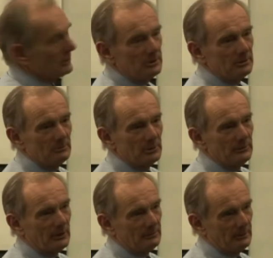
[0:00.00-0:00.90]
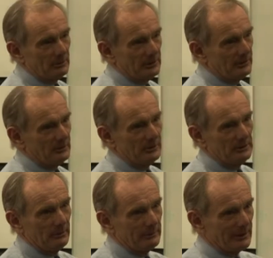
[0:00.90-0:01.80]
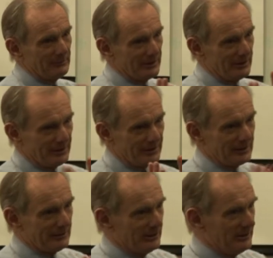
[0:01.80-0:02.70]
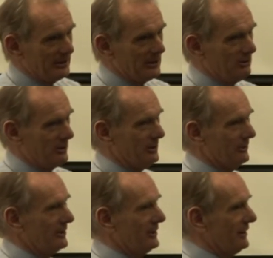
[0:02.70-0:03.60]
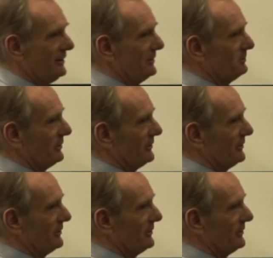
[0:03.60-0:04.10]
do to improve our memory? This is really where we come to the kind of nitty-gritty of today's